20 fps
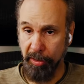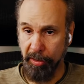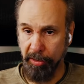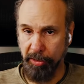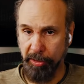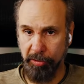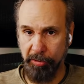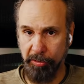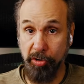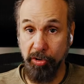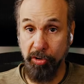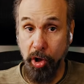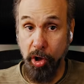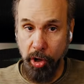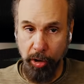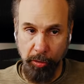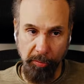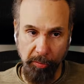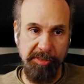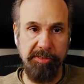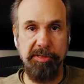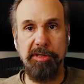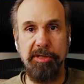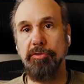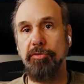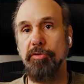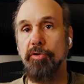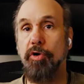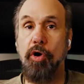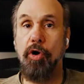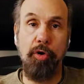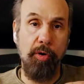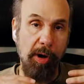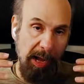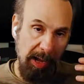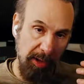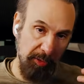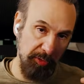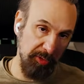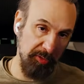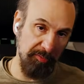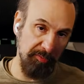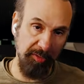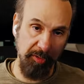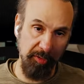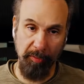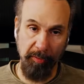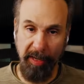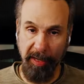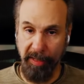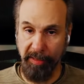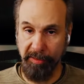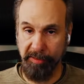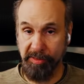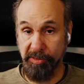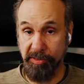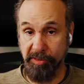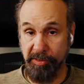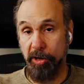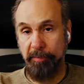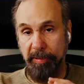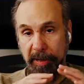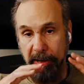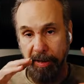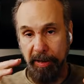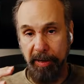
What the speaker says: don't always need to go out of your way and start by,